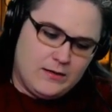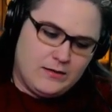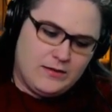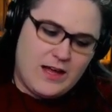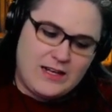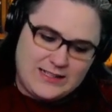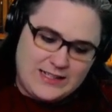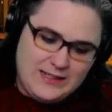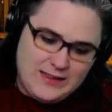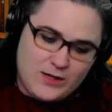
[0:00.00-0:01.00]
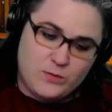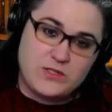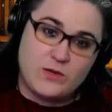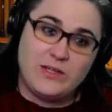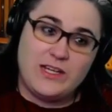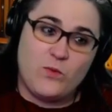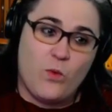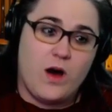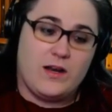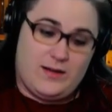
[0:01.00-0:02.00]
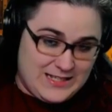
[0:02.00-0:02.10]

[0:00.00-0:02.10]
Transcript: Luckily, there was only one